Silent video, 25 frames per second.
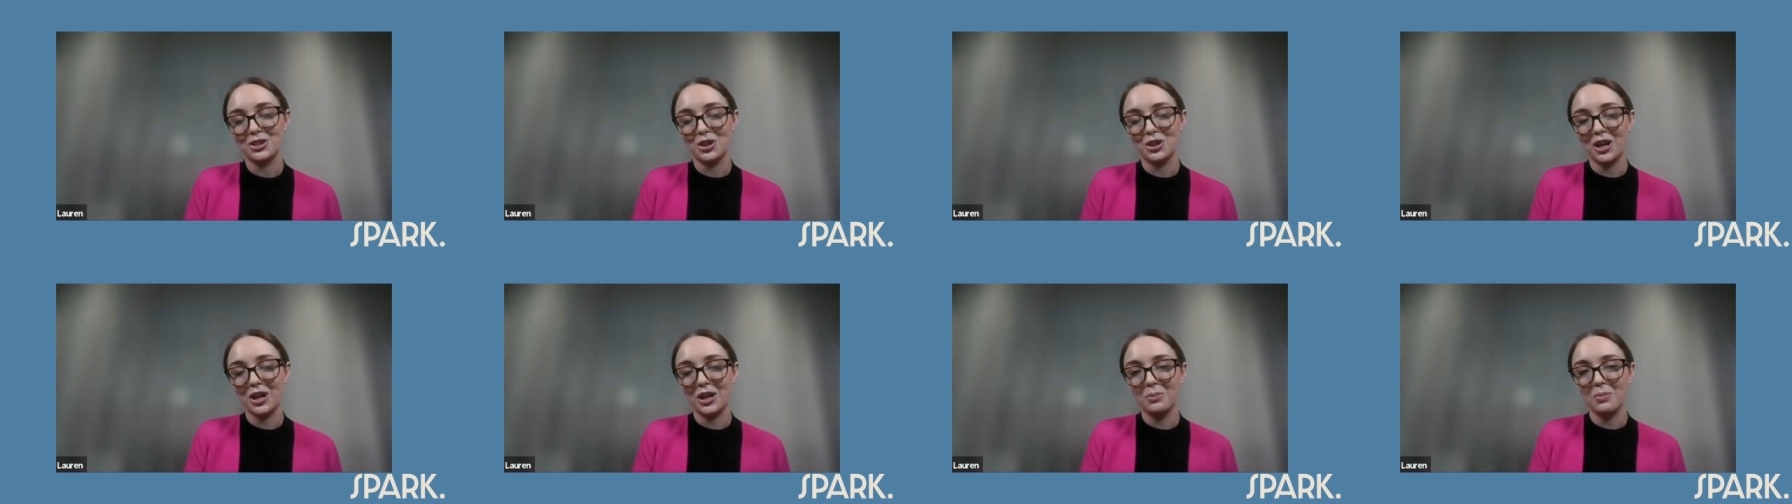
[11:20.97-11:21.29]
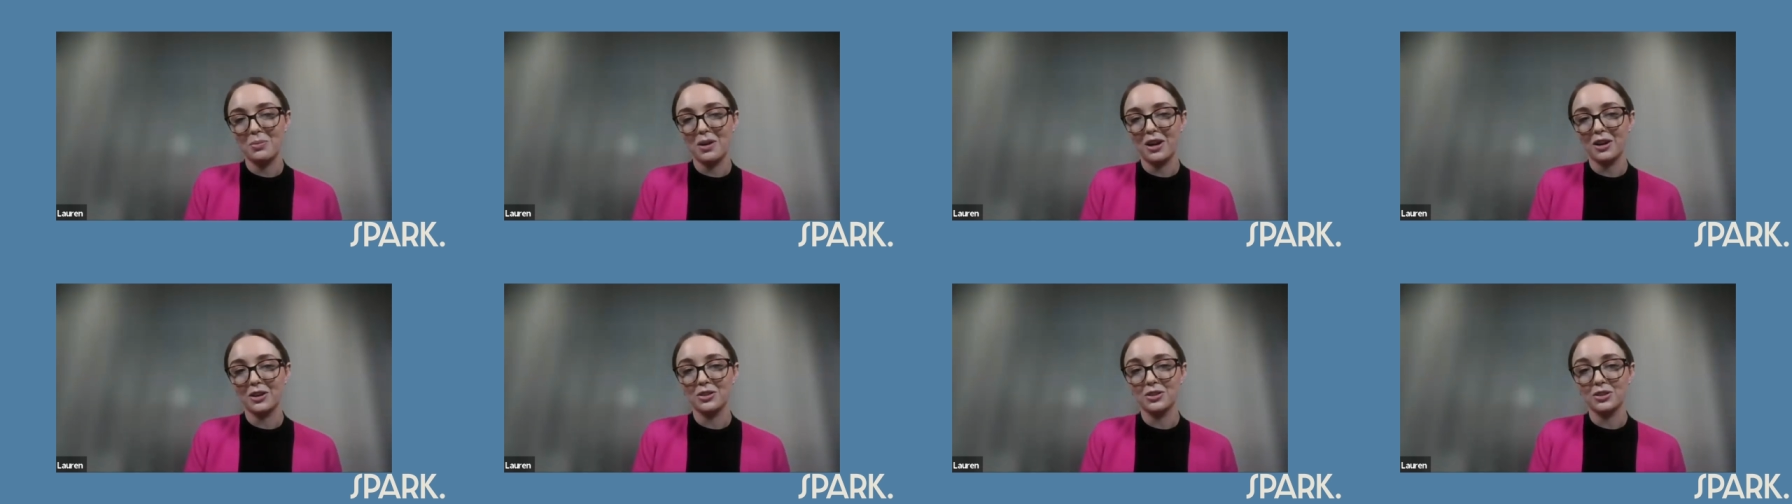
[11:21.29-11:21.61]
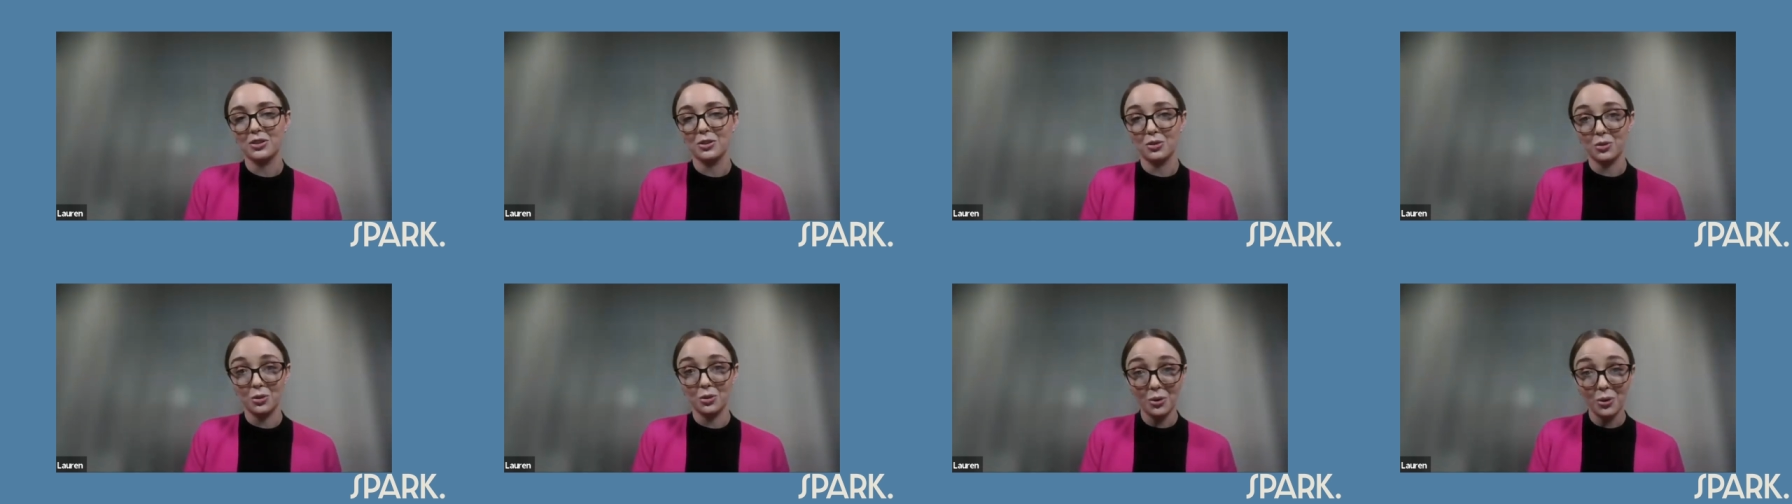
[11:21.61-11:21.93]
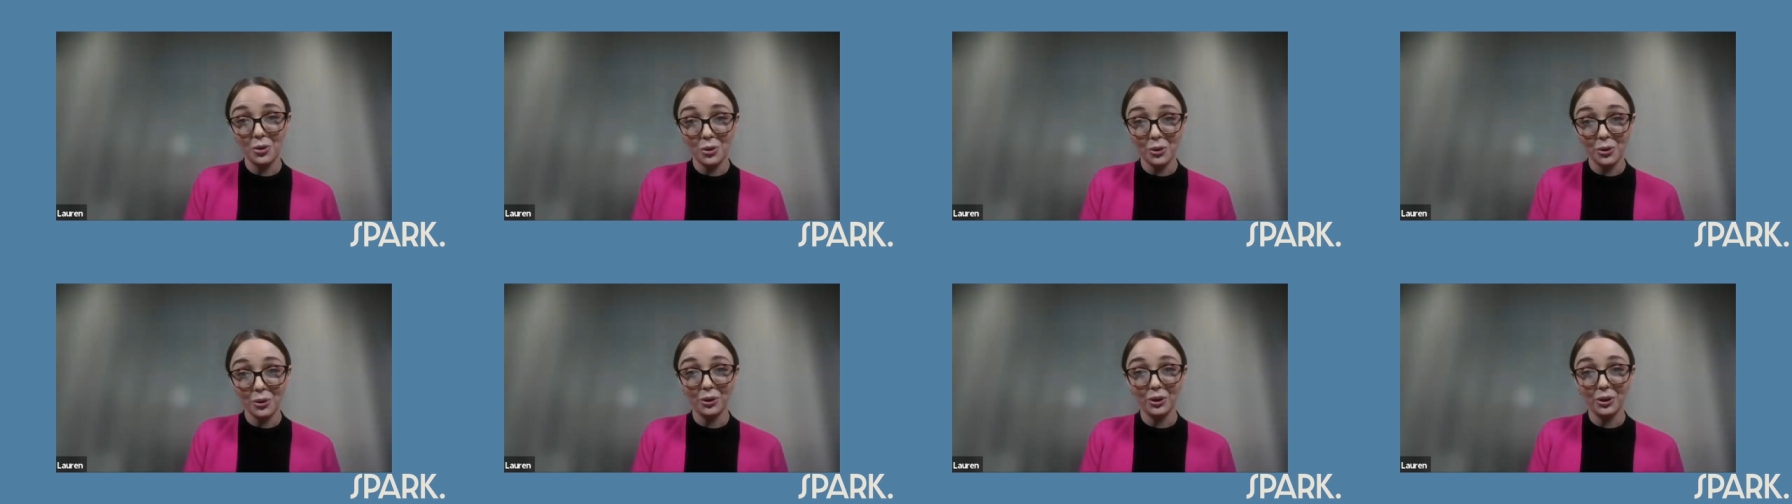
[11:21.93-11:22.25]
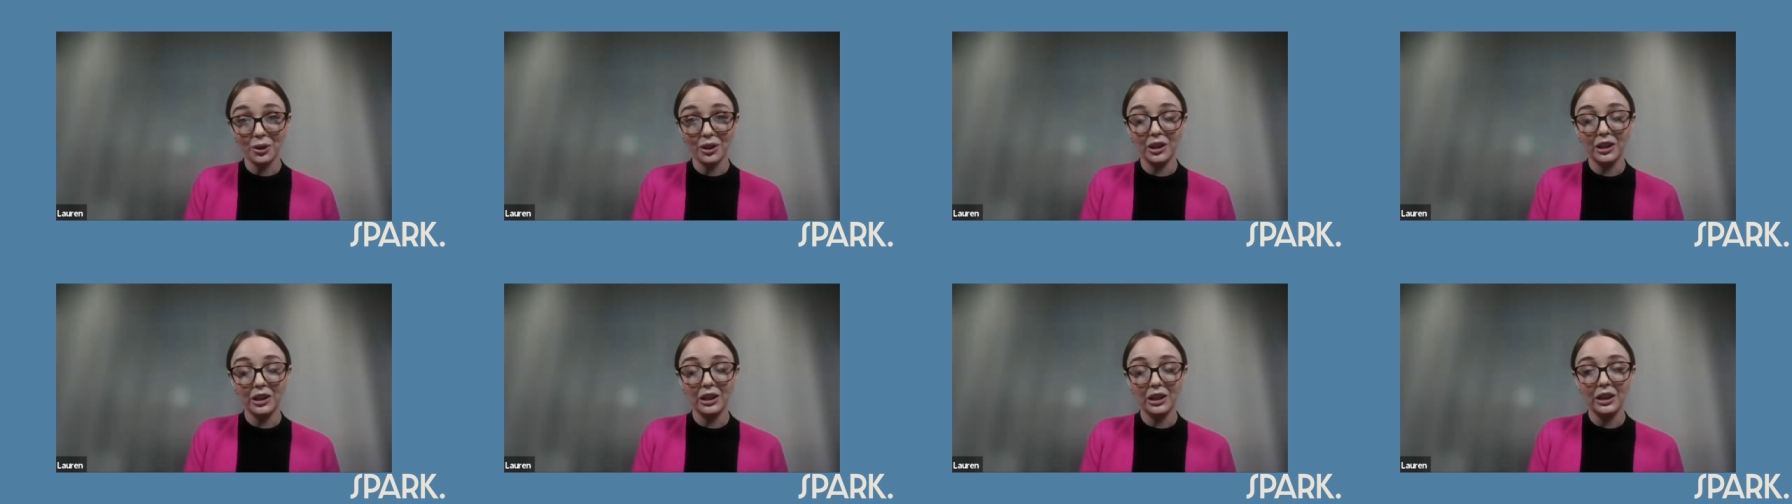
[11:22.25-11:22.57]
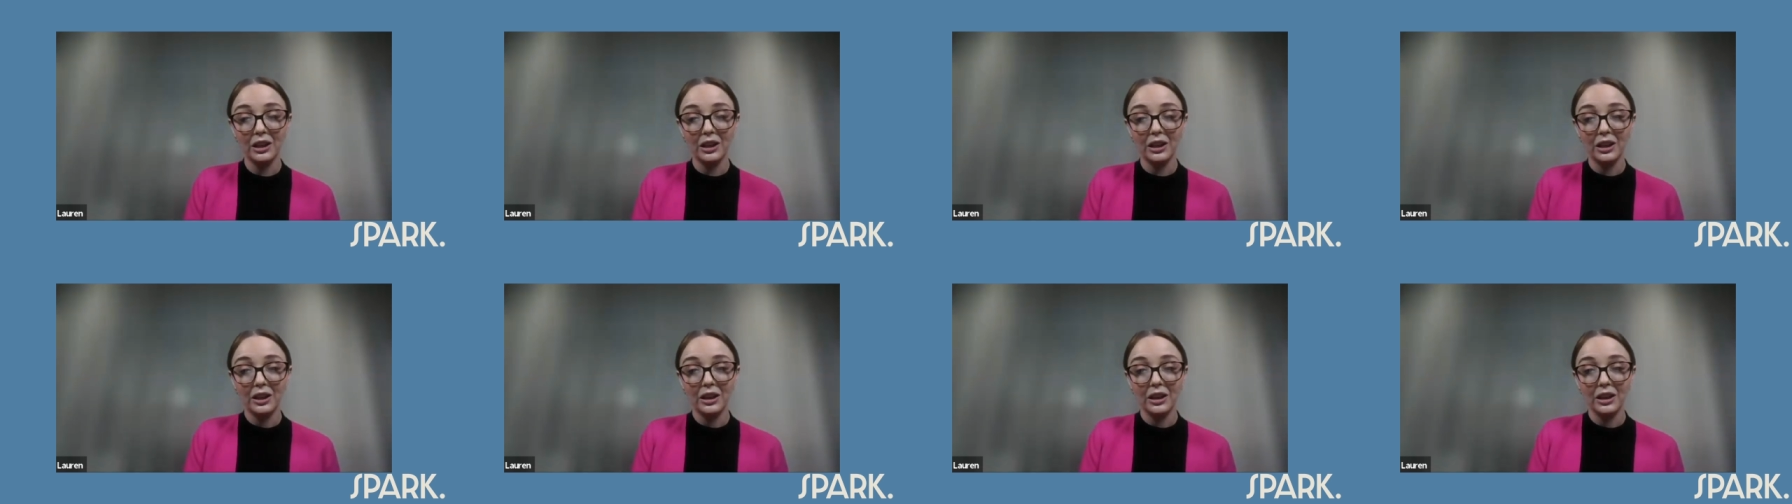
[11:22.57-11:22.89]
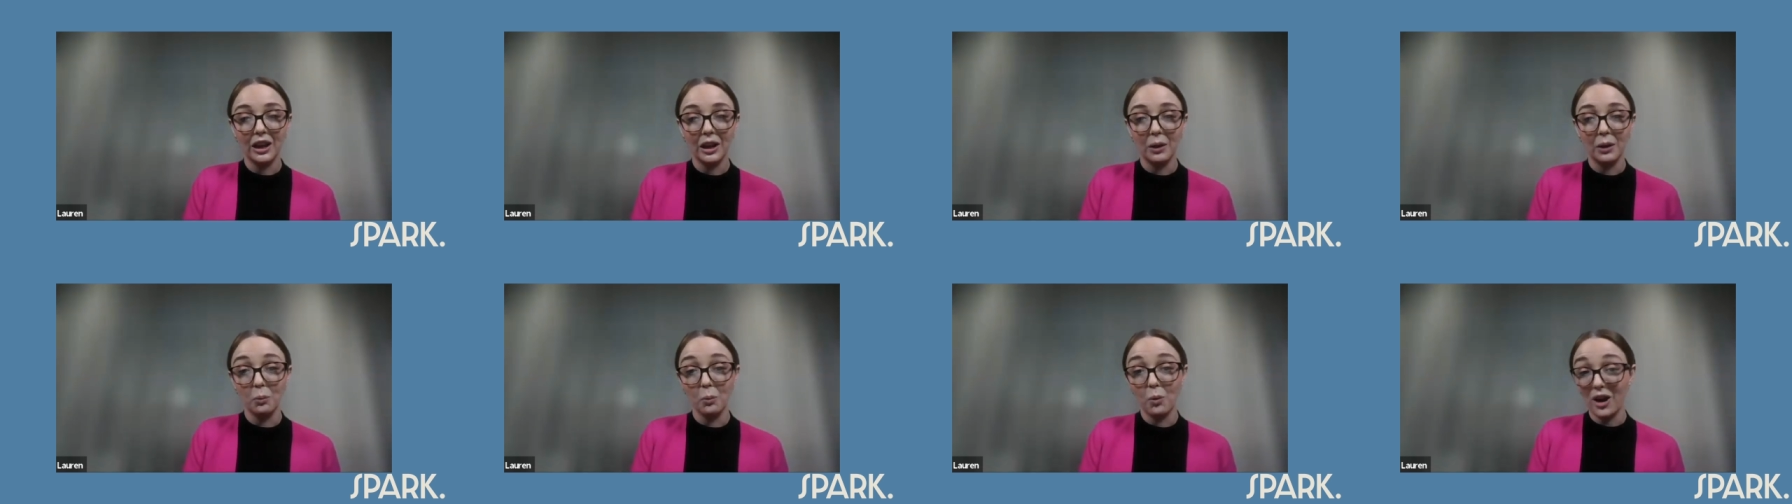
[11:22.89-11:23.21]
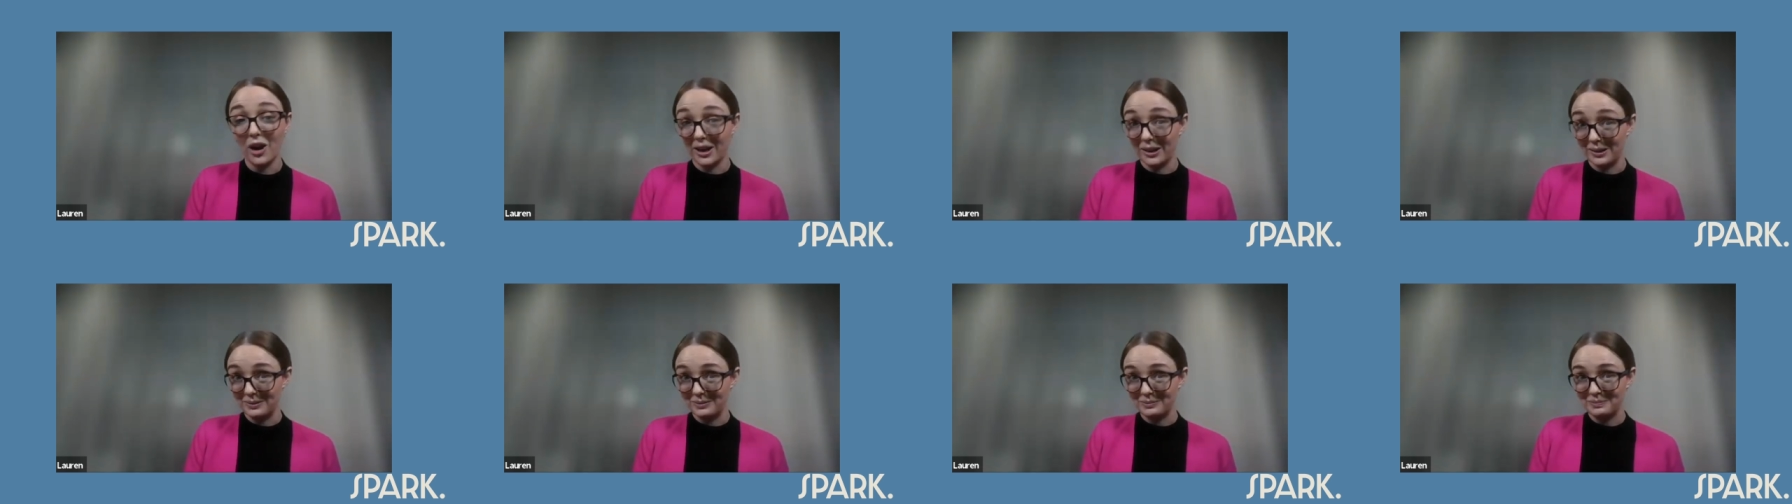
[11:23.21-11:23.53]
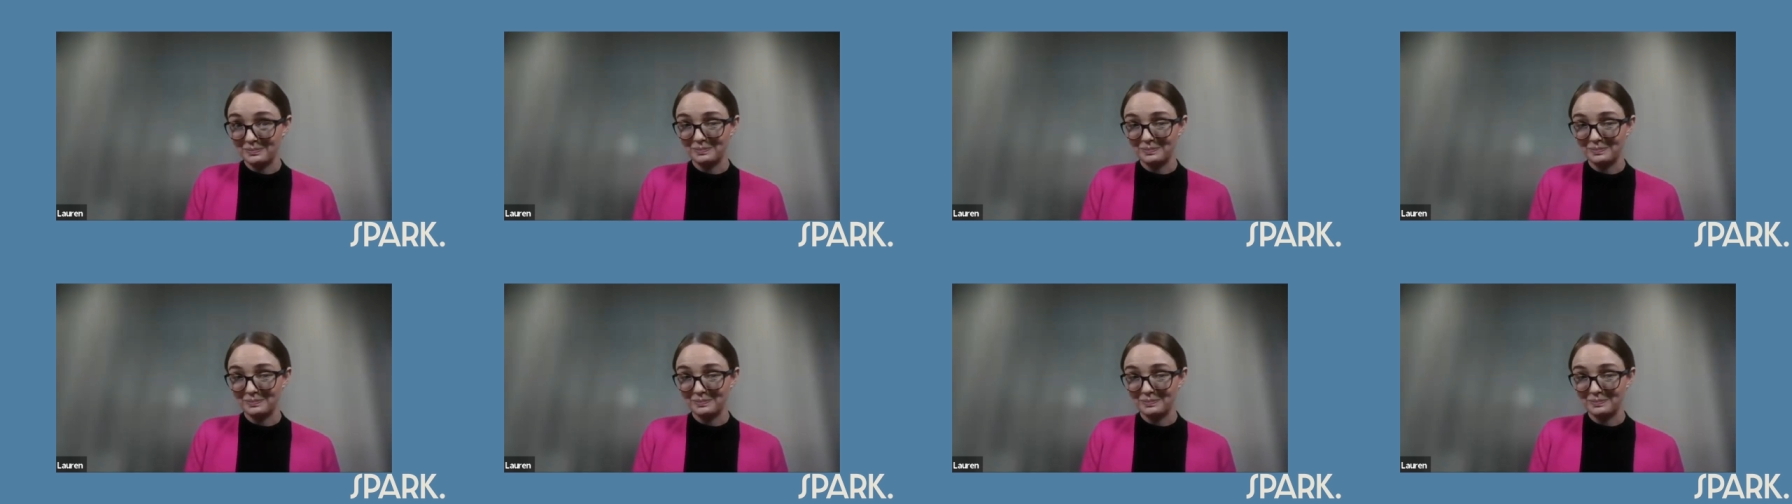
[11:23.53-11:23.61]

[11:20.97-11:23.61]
trademark to court and won.